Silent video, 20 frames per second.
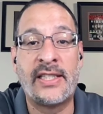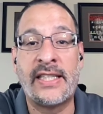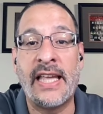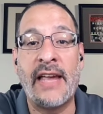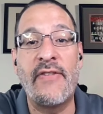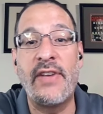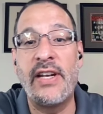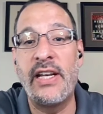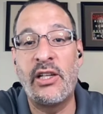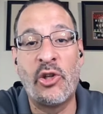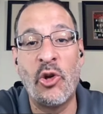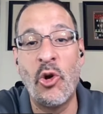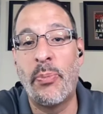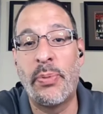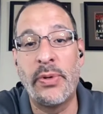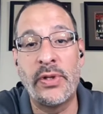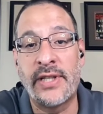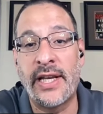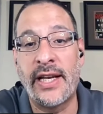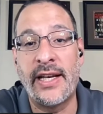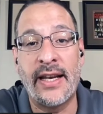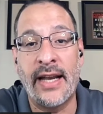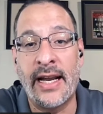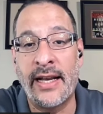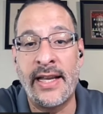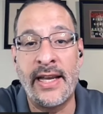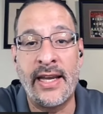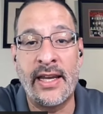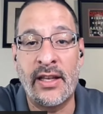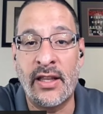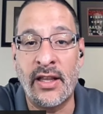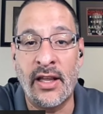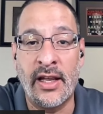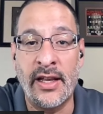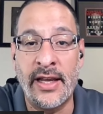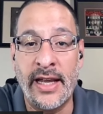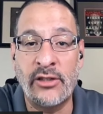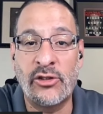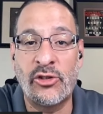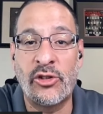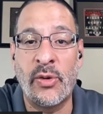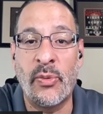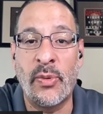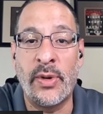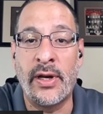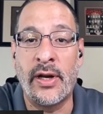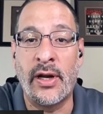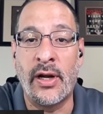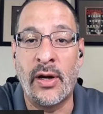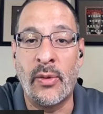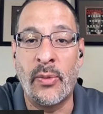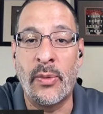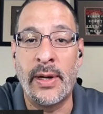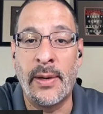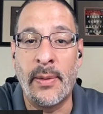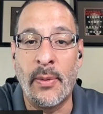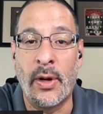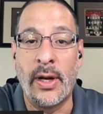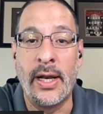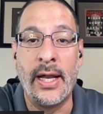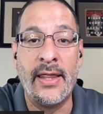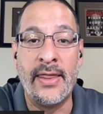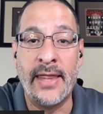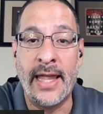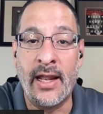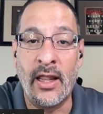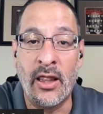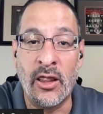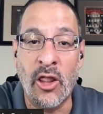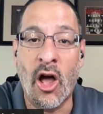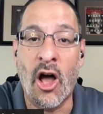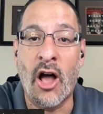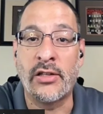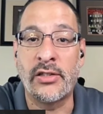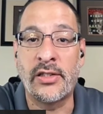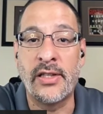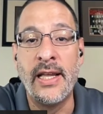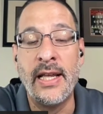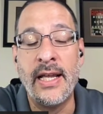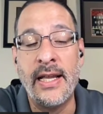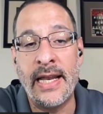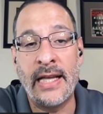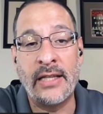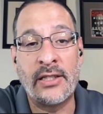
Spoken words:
72%, I think, yesterday when they won, they lost.